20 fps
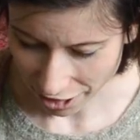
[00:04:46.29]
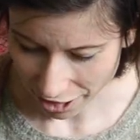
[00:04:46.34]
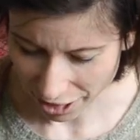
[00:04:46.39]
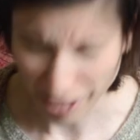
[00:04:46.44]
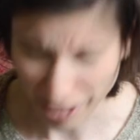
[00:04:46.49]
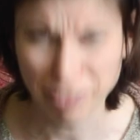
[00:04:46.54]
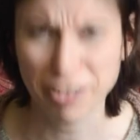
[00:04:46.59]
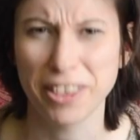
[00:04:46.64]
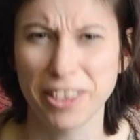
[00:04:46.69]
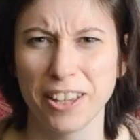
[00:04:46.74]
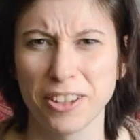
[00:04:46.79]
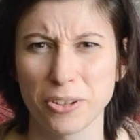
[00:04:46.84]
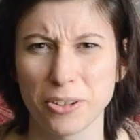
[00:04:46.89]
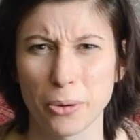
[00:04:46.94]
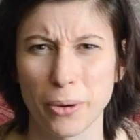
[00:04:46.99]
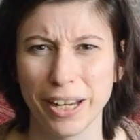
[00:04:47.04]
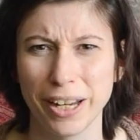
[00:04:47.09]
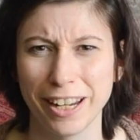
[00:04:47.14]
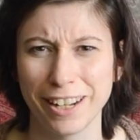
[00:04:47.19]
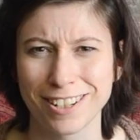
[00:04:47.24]
Everything's
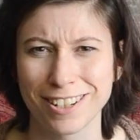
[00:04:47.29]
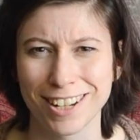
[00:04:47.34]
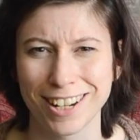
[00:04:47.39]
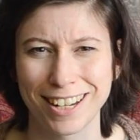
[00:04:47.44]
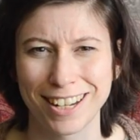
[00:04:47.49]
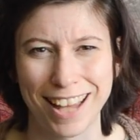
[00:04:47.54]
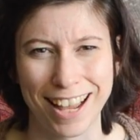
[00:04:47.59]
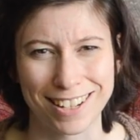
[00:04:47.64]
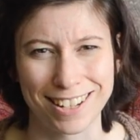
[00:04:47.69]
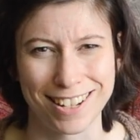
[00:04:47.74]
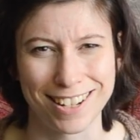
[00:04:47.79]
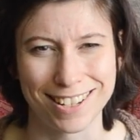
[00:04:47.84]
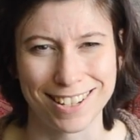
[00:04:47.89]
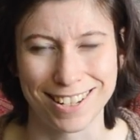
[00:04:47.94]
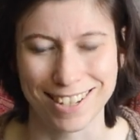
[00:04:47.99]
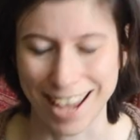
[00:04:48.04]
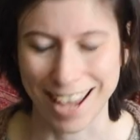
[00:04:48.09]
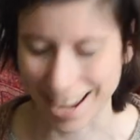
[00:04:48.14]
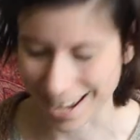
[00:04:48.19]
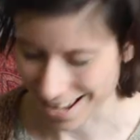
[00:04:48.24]
quite interconnected
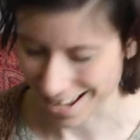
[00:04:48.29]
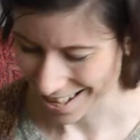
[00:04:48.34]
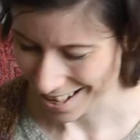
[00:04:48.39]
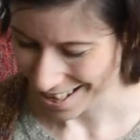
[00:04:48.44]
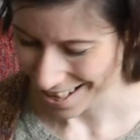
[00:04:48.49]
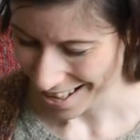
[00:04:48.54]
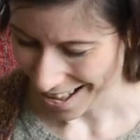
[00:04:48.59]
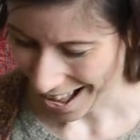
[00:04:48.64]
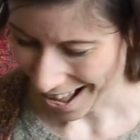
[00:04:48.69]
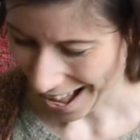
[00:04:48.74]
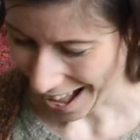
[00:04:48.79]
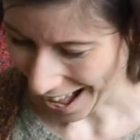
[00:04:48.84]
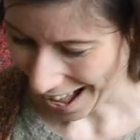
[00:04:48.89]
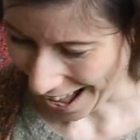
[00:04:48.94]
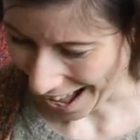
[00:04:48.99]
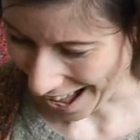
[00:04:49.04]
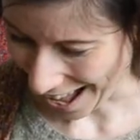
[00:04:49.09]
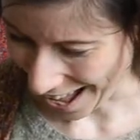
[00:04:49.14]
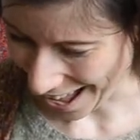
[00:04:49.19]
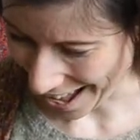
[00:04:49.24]
today.
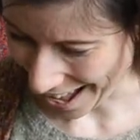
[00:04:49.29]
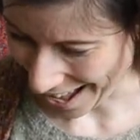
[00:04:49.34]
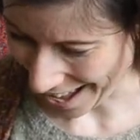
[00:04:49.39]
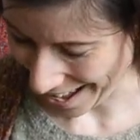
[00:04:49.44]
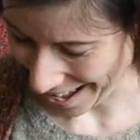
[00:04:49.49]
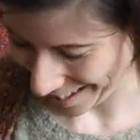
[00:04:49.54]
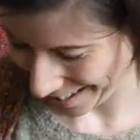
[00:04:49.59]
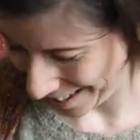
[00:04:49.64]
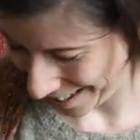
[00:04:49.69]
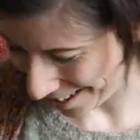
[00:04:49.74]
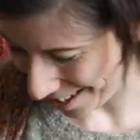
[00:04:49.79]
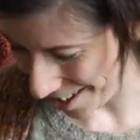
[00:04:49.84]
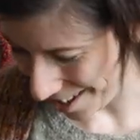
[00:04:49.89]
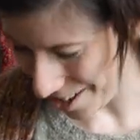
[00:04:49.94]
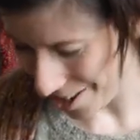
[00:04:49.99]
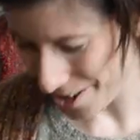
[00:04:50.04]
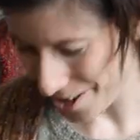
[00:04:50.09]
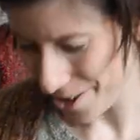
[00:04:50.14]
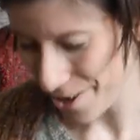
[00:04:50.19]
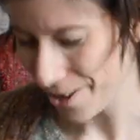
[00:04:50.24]

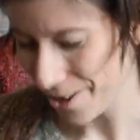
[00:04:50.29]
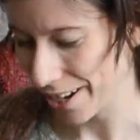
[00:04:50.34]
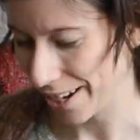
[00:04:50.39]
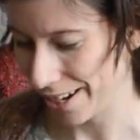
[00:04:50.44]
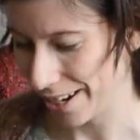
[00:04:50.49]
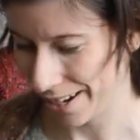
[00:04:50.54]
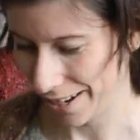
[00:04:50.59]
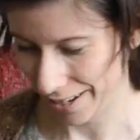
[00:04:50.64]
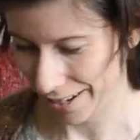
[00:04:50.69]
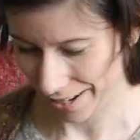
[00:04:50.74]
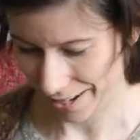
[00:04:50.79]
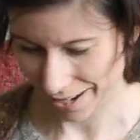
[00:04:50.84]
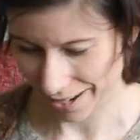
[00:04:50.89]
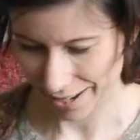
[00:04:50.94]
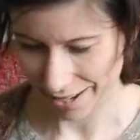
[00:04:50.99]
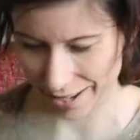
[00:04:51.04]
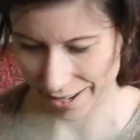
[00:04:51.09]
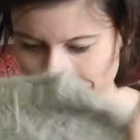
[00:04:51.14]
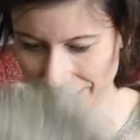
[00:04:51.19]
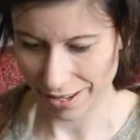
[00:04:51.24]
So
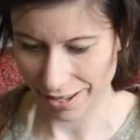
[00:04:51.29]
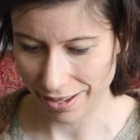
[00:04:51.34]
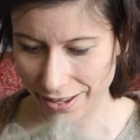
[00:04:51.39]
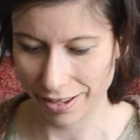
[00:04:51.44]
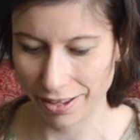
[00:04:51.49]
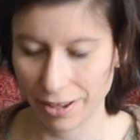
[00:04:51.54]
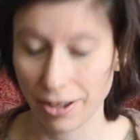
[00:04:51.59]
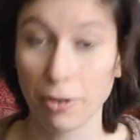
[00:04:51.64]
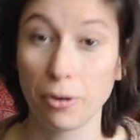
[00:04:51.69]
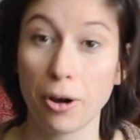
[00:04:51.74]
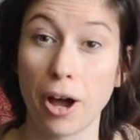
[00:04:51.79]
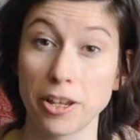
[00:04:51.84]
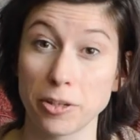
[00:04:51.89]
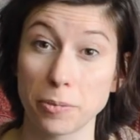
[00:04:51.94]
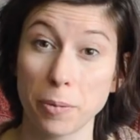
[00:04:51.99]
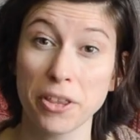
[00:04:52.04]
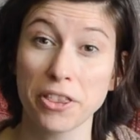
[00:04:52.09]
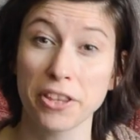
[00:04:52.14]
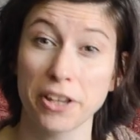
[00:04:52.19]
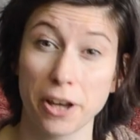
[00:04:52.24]
I
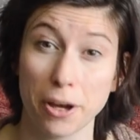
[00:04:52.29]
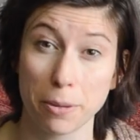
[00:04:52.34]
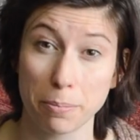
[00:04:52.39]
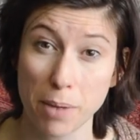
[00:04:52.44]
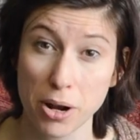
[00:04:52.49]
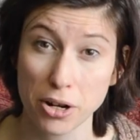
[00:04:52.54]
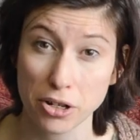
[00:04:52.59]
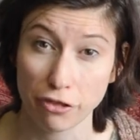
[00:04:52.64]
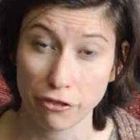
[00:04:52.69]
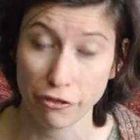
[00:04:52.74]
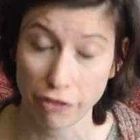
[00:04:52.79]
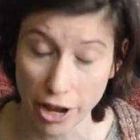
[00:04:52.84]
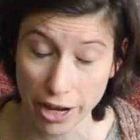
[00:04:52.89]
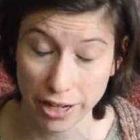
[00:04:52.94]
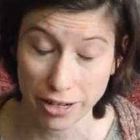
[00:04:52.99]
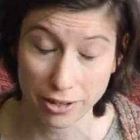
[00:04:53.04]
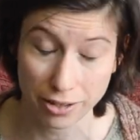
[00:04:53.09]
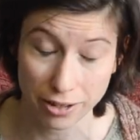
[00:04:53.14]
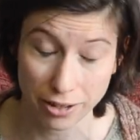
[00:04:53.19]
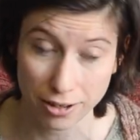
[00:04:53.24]
spun the yarn much
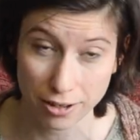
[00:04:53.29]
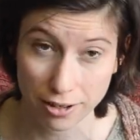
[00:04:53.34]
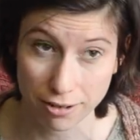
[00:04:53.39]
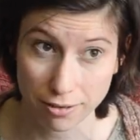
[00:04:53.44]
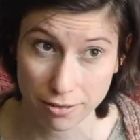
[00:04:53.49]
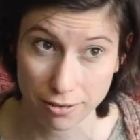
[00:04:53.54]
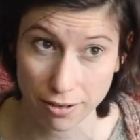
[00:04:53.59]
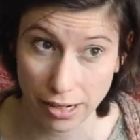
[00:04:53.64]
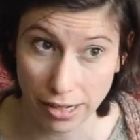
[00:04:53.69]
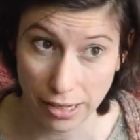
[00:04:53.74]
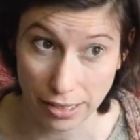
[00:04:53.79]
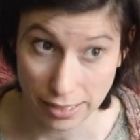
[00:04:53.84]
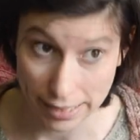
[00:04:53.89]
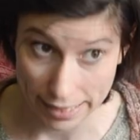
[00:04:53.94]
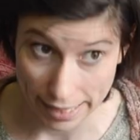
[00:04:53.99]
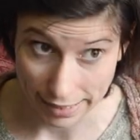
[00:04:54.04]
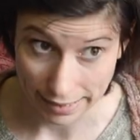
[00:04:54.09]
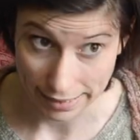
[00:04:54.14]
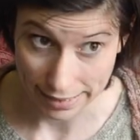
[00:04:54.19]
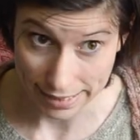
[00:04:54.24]
finer than
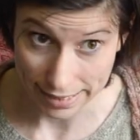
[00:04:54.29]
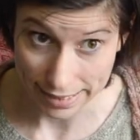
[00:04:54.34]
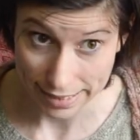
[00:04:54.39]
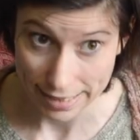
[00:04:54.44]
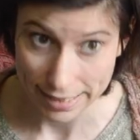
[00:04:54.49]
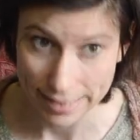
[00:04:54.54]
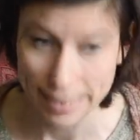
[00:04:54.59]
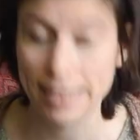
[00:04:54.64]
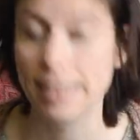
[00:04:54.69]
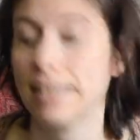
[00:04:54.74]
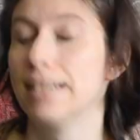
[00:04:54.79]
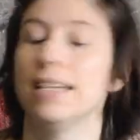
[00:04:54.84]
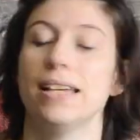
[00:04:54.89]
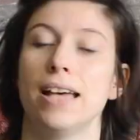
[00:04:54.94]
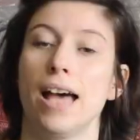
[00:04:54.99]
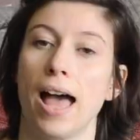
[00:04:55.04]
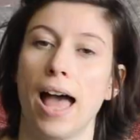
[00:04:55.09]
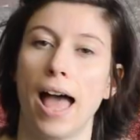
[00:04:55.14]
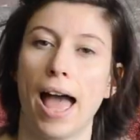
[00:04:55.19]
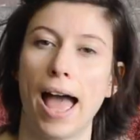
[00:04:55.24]
intended,
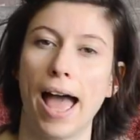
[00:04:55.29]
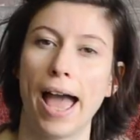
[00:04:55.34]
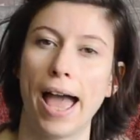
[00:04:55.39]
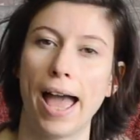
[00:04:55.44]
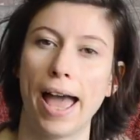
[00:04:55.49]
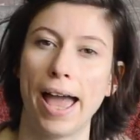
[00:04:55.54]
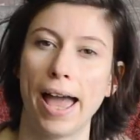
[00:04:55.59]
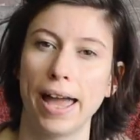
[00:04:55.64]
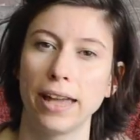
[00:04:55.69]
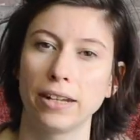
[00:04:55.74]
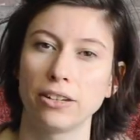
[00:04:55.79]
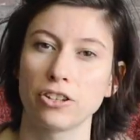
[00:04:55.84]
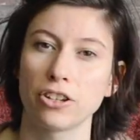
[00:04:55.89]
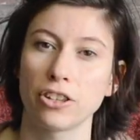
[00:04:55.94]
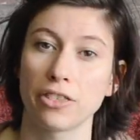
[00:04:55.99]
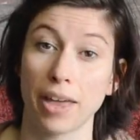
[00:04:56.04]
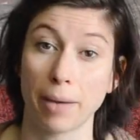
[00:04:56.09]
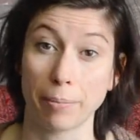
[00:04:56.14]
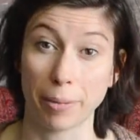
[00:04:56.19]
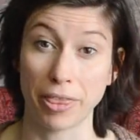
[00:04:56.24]
and
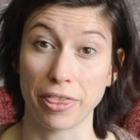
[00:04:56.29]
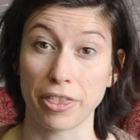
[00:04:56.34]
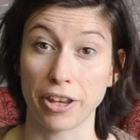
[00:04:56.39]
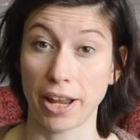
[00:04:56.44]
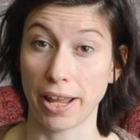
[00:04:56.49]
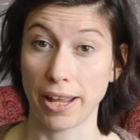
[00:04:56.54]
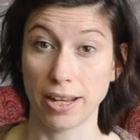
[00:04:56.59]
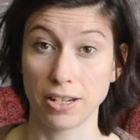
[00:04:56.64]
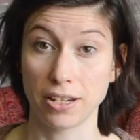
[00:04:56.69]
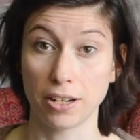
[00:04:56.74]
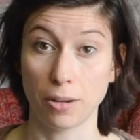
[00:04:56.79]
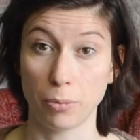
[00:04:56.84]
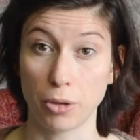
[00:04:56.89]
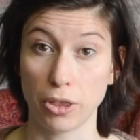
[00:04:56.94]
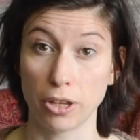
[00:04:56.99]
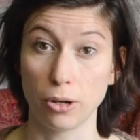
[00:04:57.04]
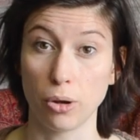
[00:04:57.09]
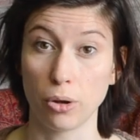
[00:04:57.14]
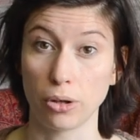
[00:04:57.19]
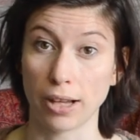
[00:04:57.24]
that meant that I ended up
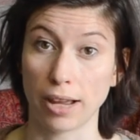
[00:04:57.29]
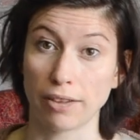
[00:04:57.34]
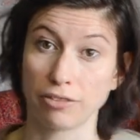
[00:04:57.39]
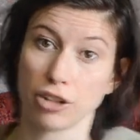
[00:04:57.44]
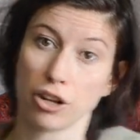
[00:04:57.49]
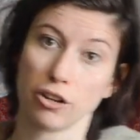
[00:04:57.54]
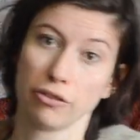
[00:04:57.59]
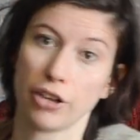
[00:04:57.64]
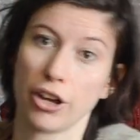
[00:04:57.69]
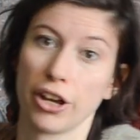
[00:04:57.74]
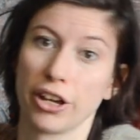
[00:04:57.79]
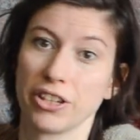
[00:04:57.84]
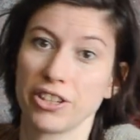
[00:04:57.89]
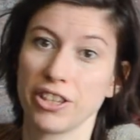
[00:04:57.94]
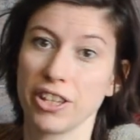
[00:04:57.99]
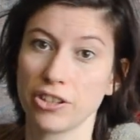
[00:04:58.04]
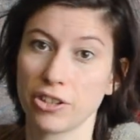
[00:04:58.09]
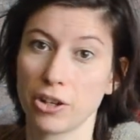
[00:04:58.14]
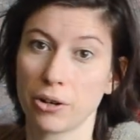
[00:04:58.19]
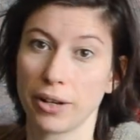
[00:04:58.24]
with a lot left over because
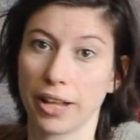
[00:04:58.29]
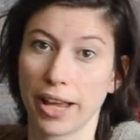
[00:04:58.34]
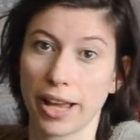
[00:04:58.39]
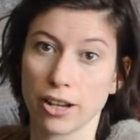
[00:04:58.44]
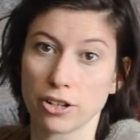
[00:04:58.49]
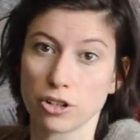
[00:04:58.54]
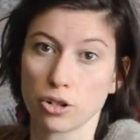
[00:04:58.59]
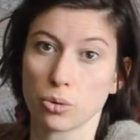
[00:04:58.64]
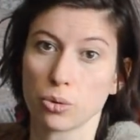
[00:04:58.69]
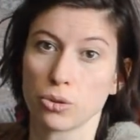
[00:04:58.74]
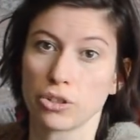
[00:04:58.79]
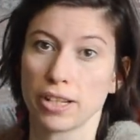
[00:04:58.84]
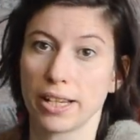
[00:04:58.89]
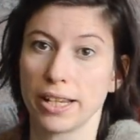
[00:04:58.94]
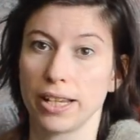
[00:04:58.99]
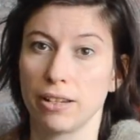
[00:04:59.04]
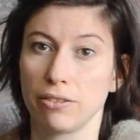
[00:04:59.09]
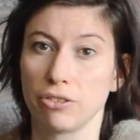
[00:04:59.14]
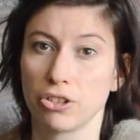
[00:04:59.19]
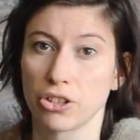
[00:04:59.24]
this only had short
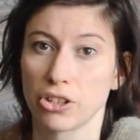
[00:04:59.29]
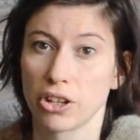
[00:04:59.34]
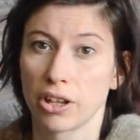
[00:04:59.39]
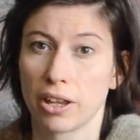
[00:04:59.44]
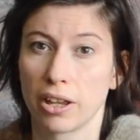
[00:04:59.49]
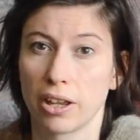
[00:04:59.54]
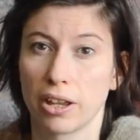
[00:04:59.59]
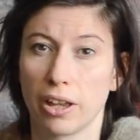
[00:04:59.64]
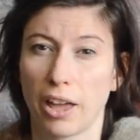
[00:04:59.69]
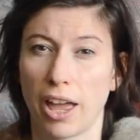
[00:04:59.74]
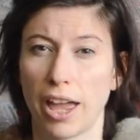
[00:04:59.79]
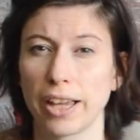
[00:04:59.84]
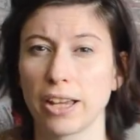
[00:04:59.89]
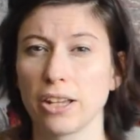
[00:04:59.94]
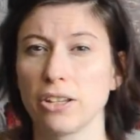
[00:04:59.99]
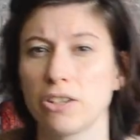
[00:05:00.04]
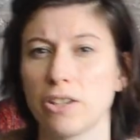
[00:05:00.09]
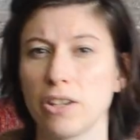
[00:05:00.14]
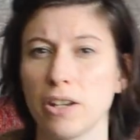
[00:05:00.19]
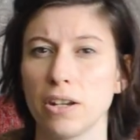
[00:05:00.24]
sleeves. I
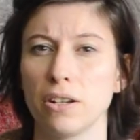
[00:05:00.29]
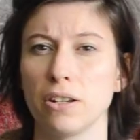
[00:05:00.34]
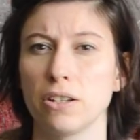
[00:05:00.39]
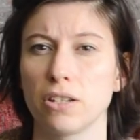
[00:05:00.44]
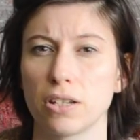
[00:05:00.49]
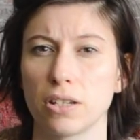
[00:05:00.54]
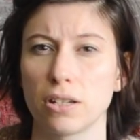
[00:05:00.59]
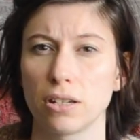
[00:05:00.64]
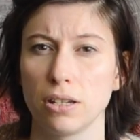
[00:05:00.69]
considered